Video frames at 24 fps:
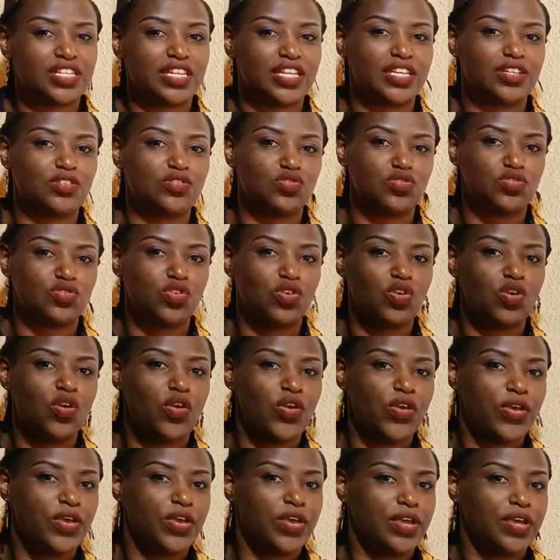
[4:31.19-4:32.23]
like to know
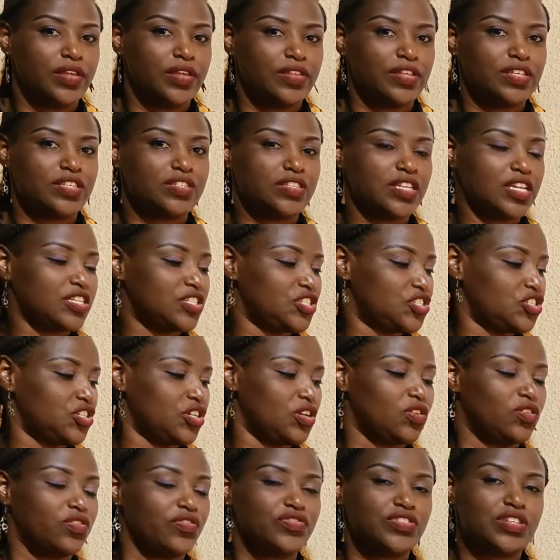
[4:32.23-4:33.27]
the texture
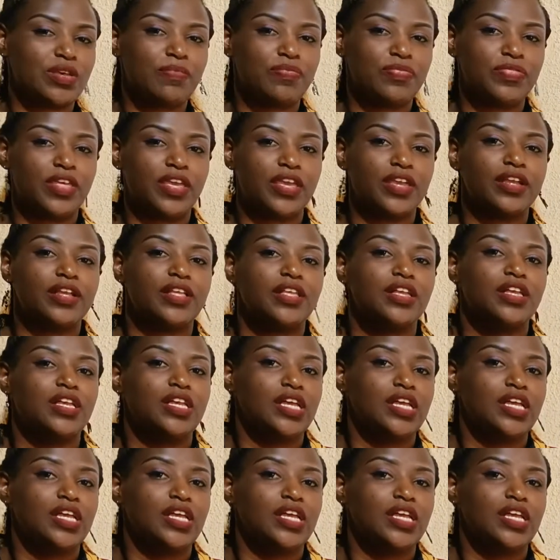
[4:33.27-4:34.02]
of something.